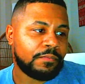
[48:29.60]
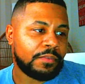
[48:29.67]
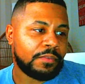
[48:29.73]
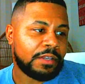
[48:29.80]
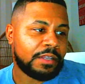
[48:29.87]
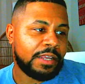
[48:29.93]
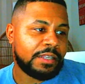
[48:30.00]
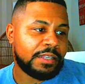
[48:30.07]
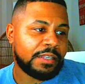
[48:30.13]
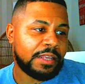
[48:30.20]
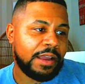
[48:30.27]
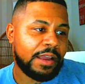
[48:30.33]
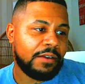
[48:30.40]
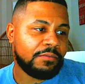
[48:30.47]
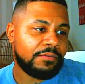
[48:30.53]
I think he's
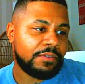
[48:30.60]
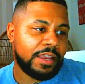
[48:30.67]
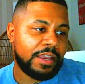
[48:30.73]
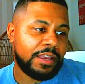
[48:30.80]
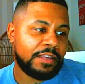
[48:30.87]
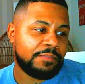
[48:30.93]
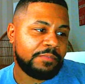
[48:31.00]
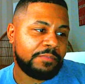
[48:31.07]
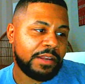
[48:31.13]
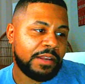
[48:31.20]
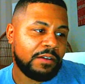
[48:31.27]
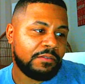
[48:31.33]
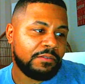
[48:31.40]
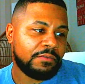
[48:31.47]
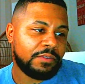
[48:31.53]
out. Yeah, he's been
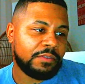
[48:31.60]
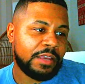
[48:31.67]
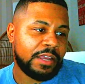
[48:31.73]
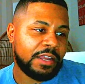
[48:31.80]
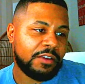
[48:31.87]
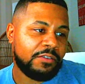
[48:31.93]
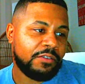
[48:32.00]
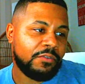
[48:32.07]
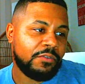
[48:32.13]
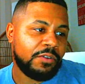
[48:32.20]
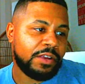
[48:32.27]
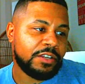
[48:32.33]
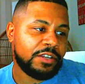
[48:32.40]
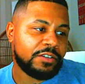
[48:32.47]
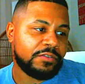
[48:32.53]
out. He had a groin
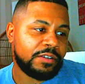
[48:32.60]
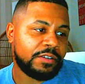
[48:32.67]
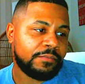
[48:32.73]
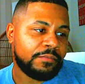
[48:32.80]
injury.